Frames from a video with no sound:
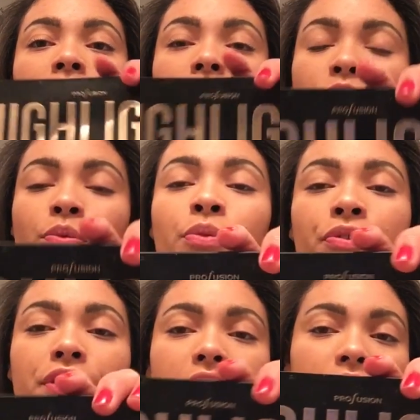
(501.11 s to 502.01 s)
This one
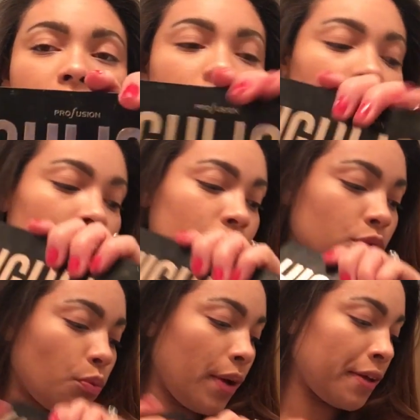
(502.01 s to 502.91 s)
was $6.99 as
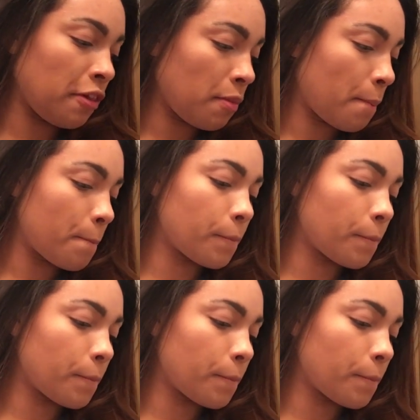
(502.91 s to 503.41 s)
well.